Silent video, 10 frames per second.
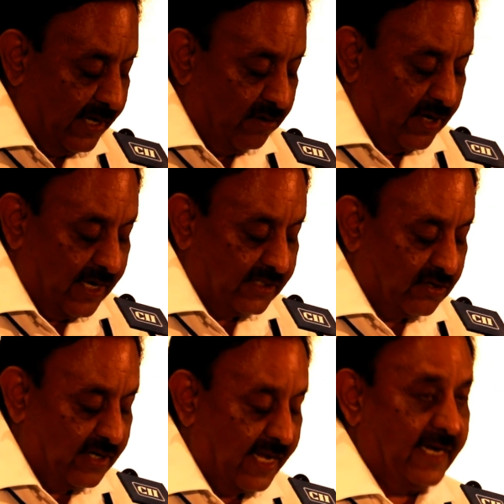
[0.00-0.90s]
Nerula,
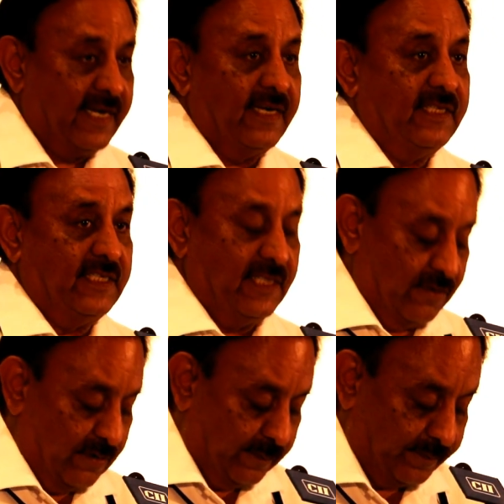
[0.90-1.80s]
Executive Director and
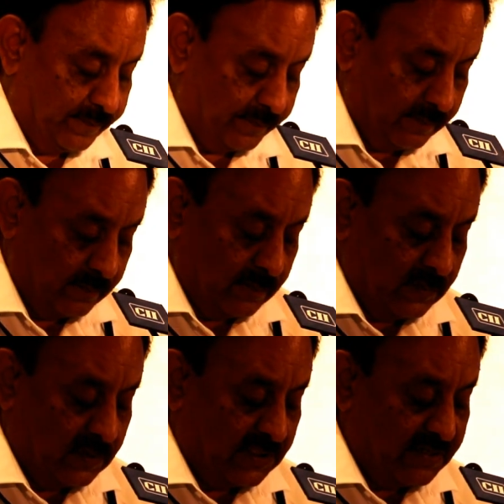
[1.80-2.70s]
CEO,
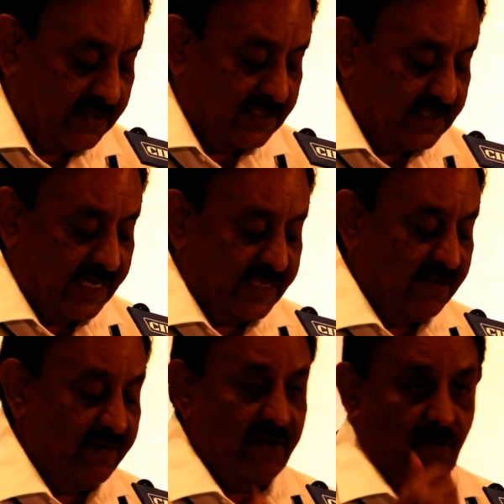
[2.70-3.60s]

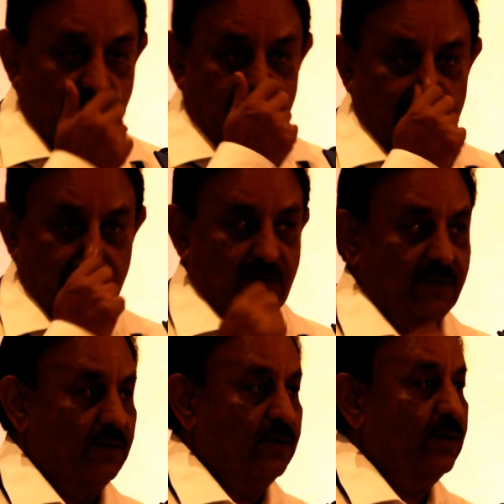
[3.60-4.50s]
CII-Triveni Water Institute,
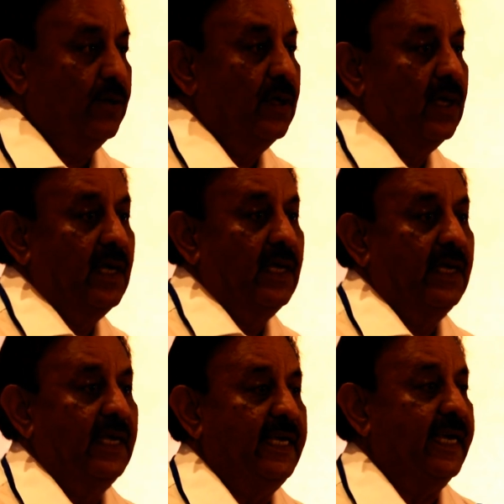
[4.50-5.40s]
who
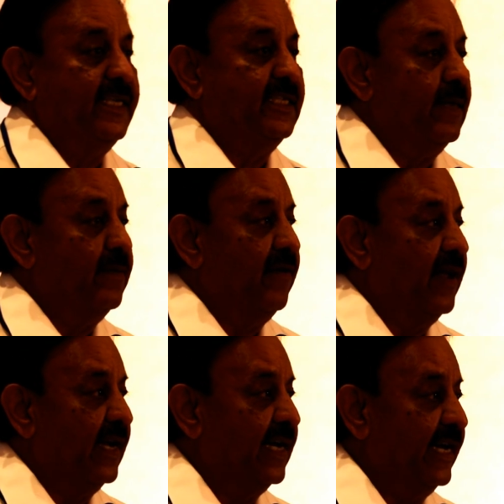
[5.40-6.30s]
he and his team have
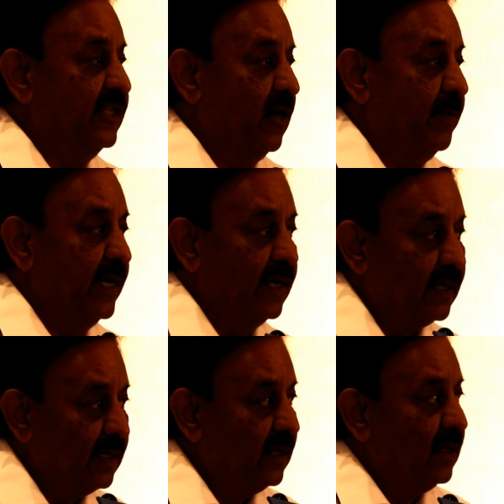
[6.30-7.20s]
done a great job
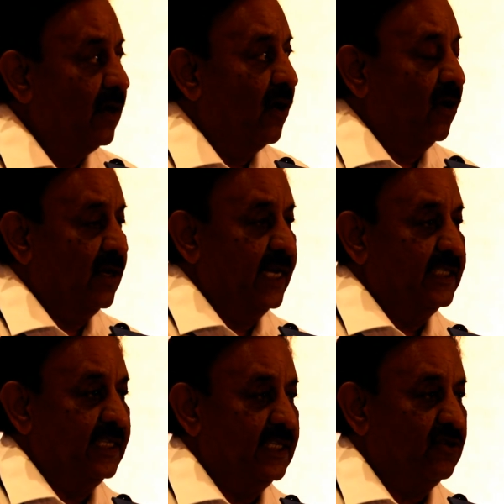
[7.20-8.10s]
in
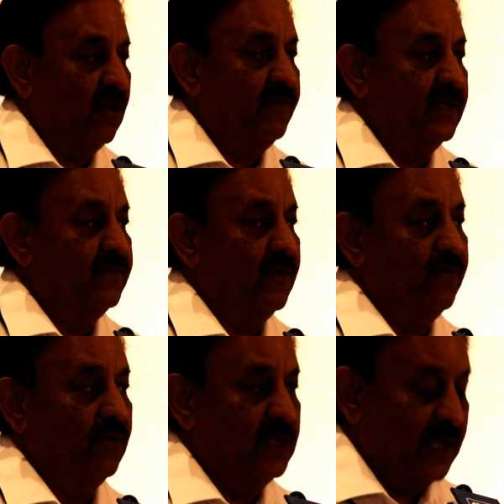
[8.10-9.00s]
organizing this conference for
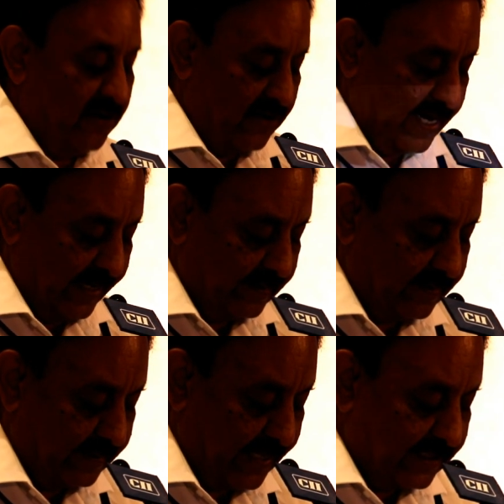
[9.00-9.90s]
fourth year in running.
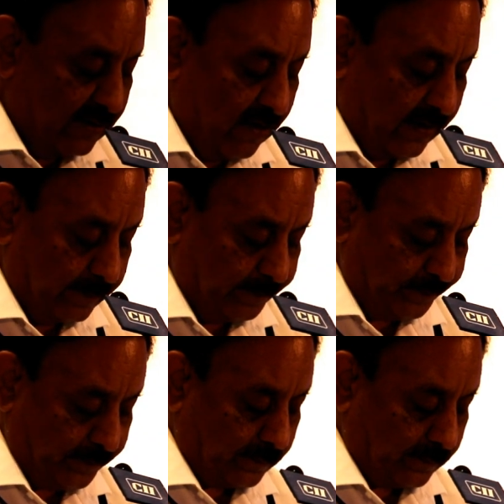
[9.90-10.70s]
Thanks a lot.